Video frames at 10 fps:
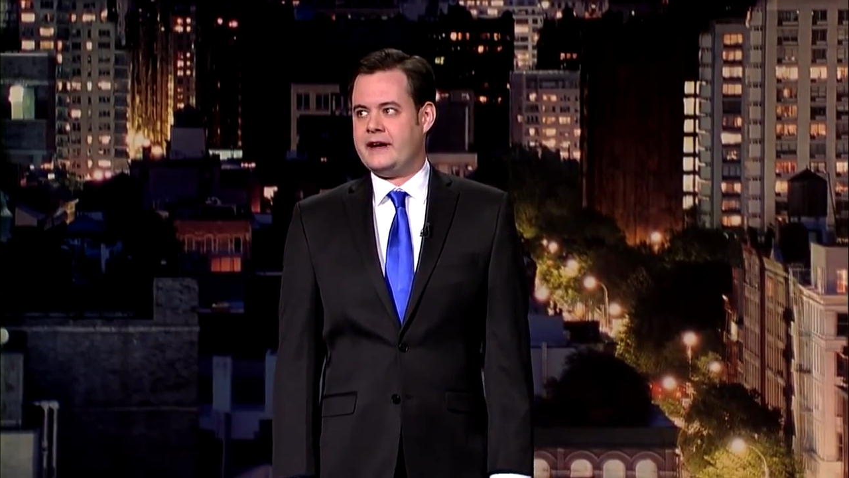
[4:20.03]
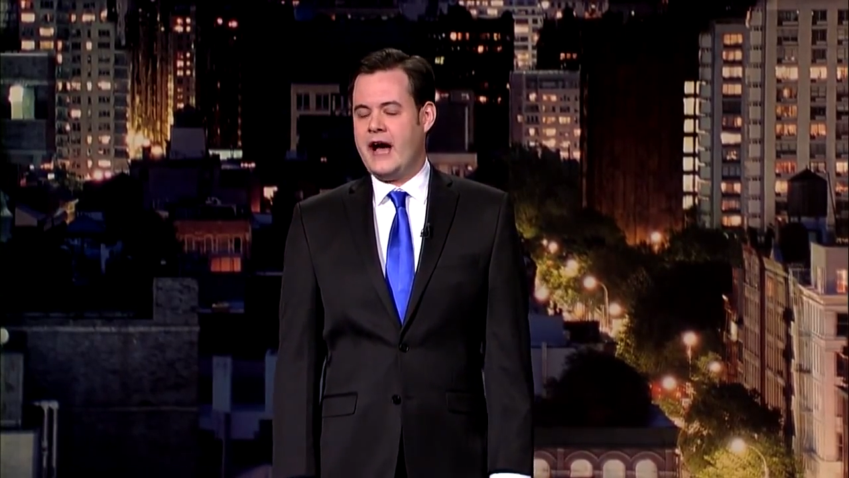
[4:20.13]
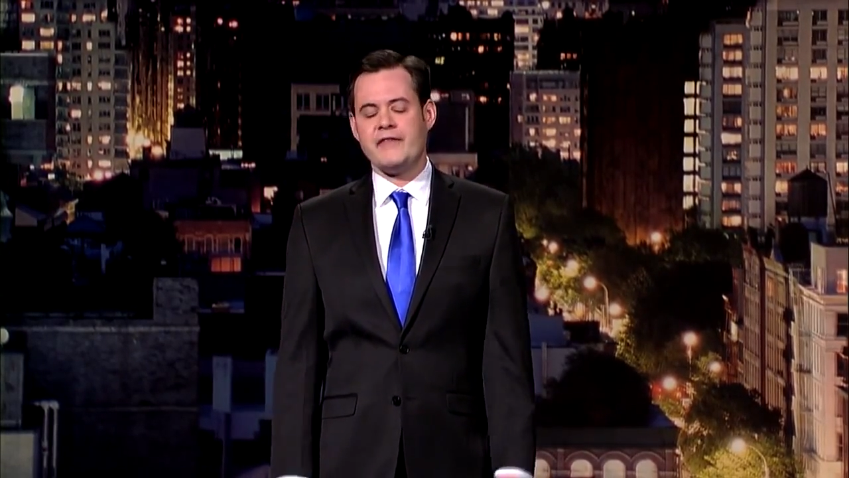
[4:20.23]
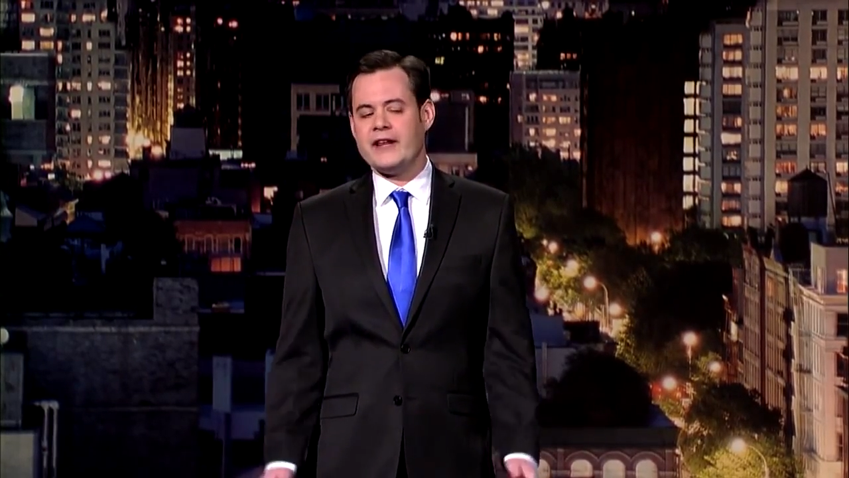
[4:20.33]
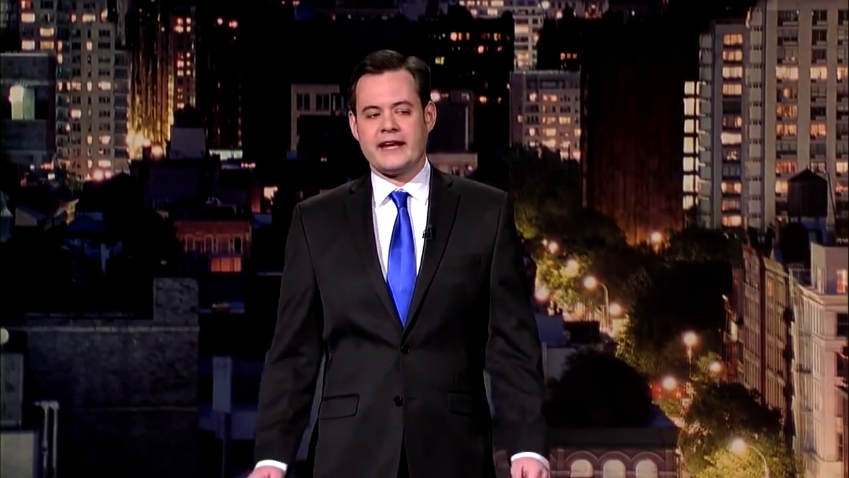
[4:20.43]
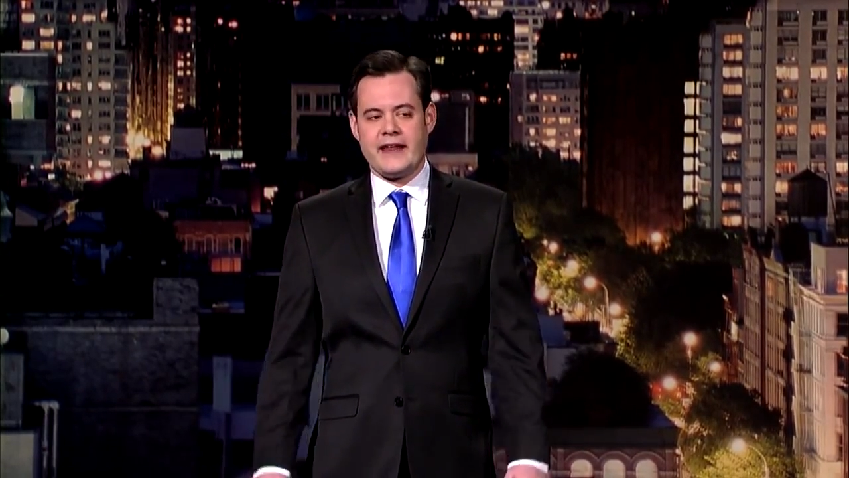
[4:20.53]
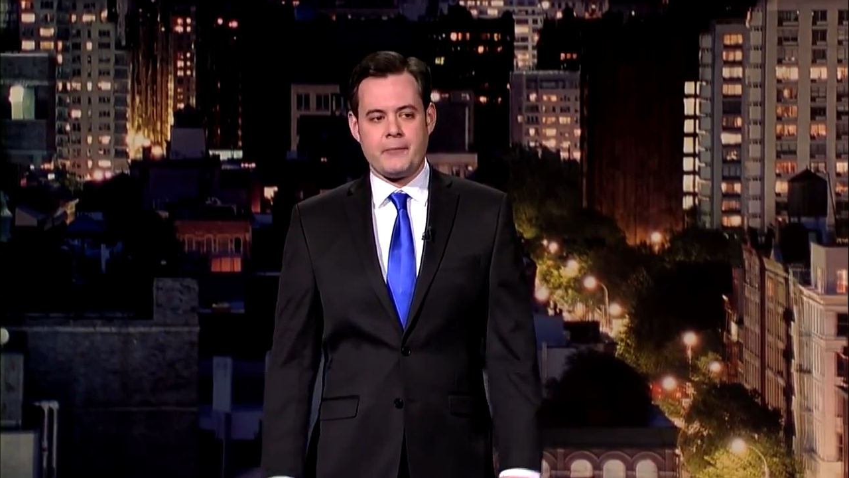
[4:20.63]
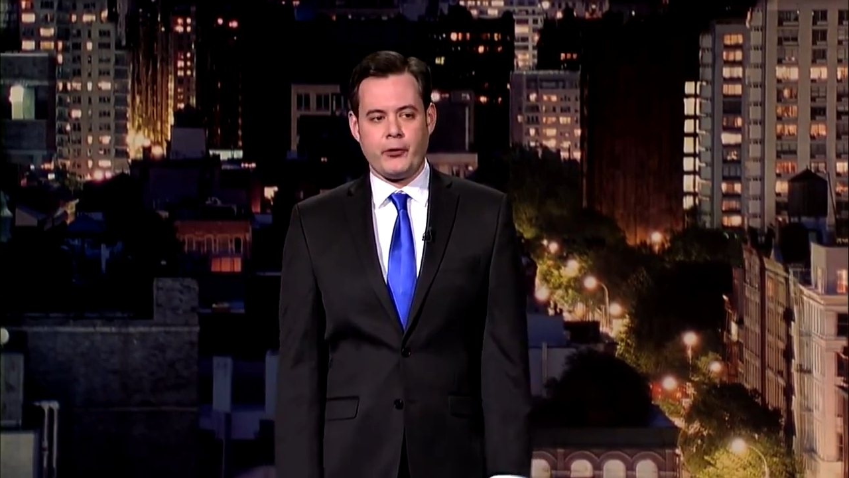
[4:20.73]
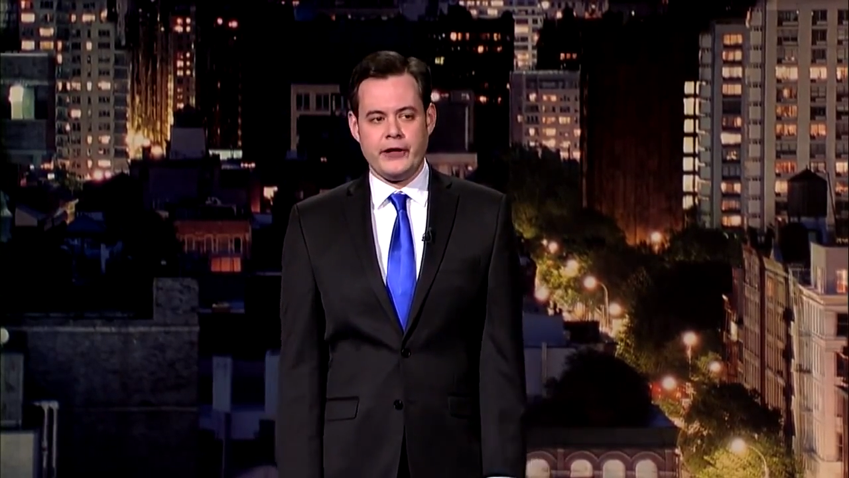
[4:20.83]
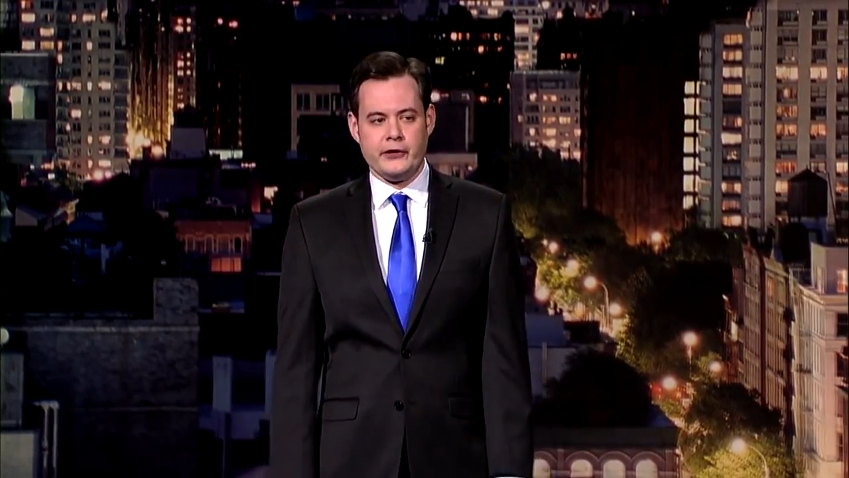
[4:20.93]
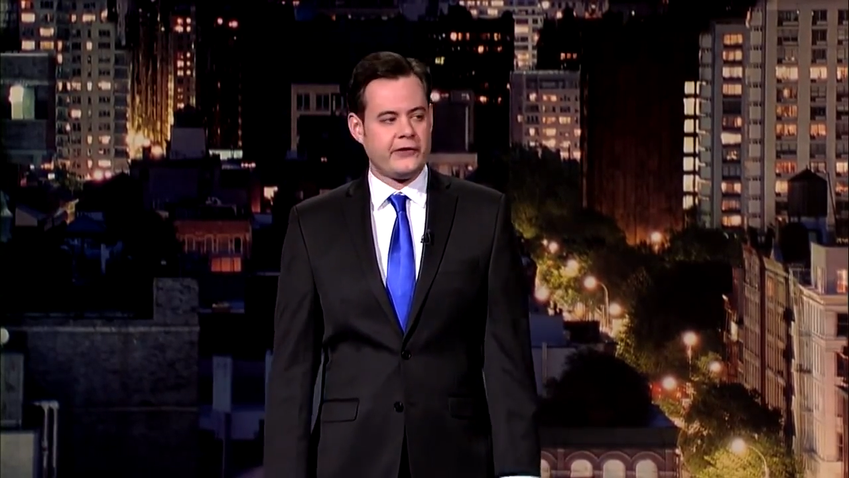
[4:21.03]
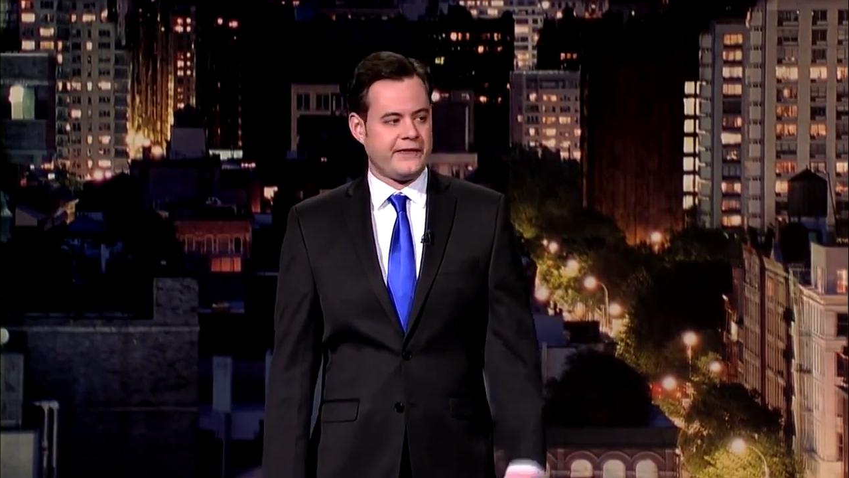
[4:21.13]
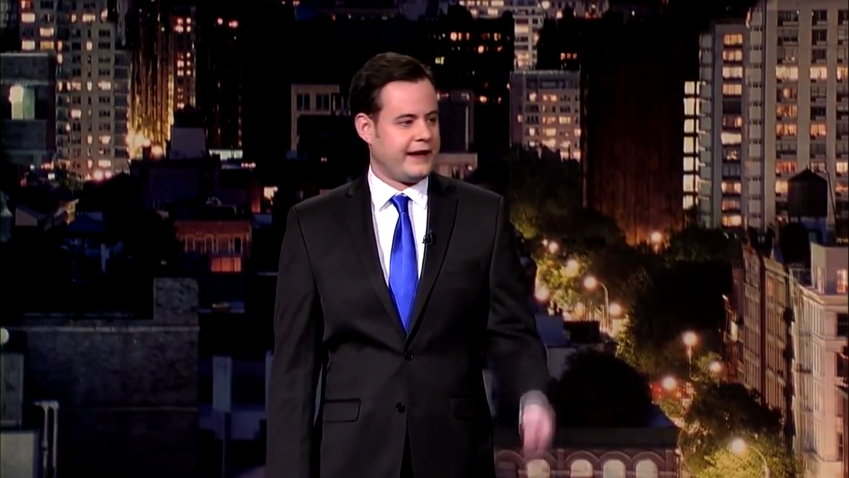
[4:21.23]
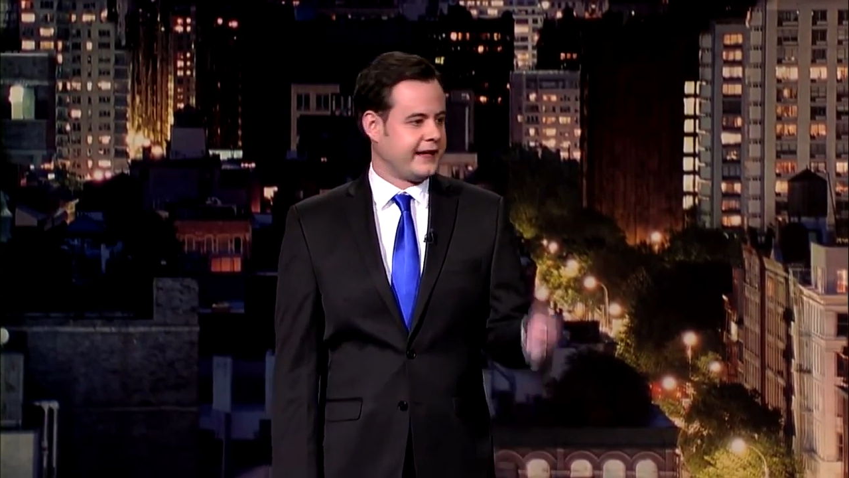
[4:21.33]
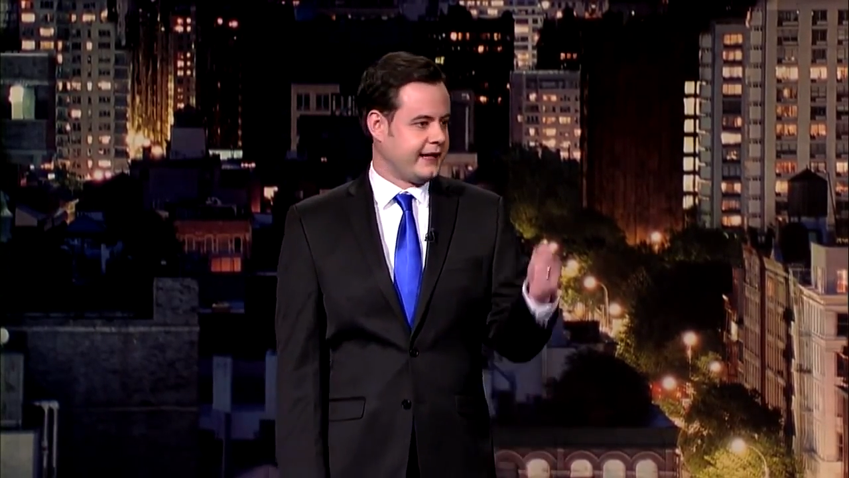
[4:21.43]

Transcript: I feel like at that point, you just take